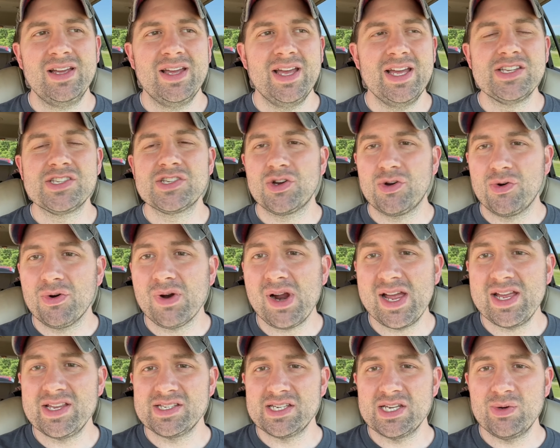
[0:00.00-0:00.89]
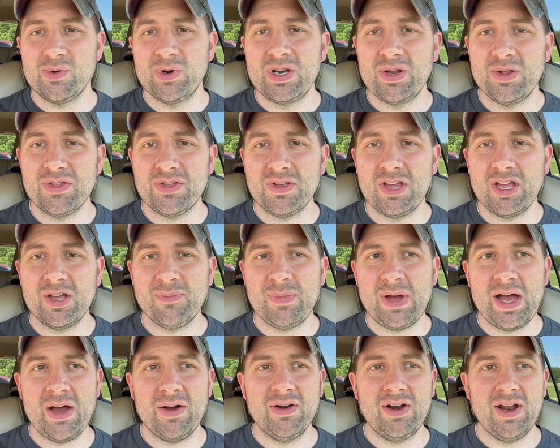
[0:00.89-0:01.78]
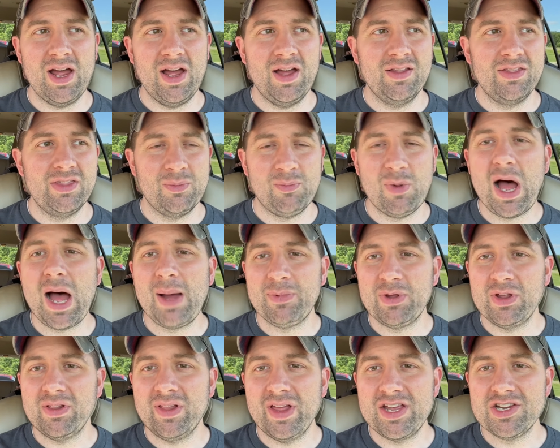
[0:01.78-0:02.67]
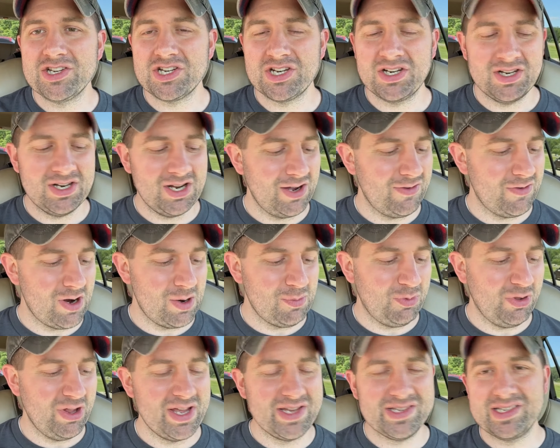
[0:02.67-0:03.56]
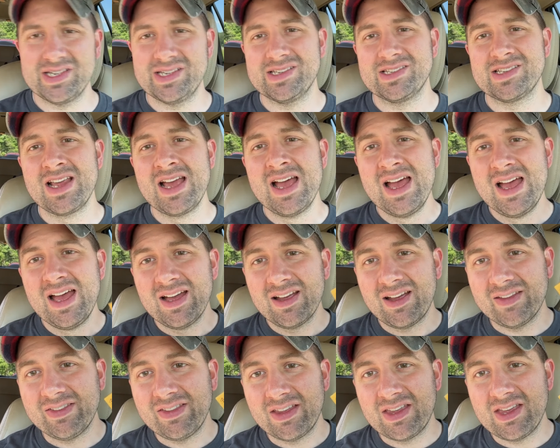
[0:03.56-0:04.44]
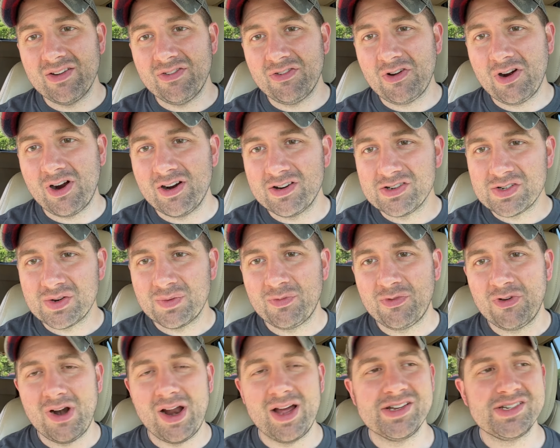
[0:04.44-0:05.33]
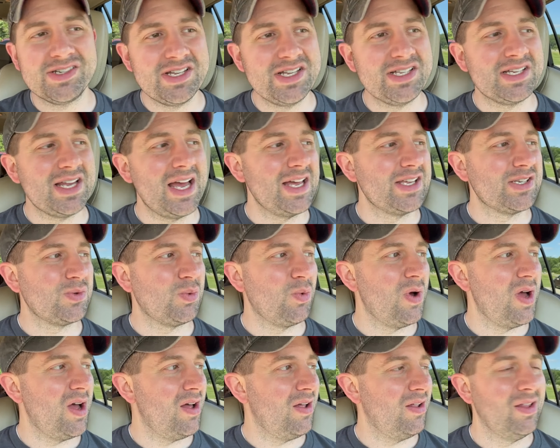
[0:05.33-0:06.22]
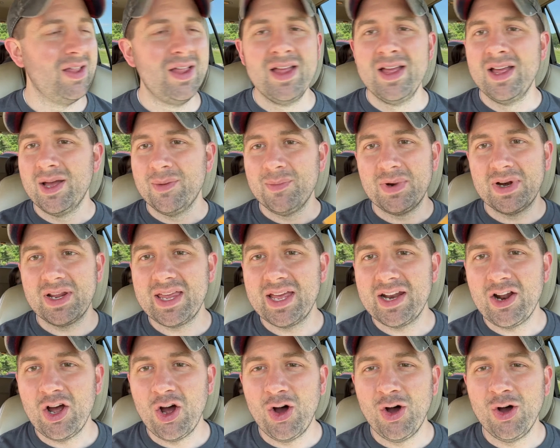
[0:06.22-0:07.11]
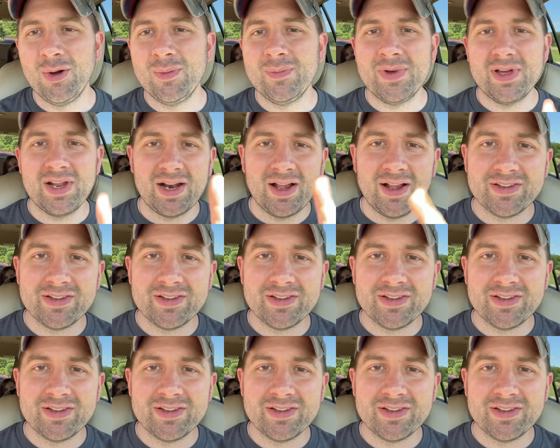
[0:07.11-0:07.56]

it's crazy when you think about the population of our places. Got the gift cards from Frosty's as well. I'm going to get home and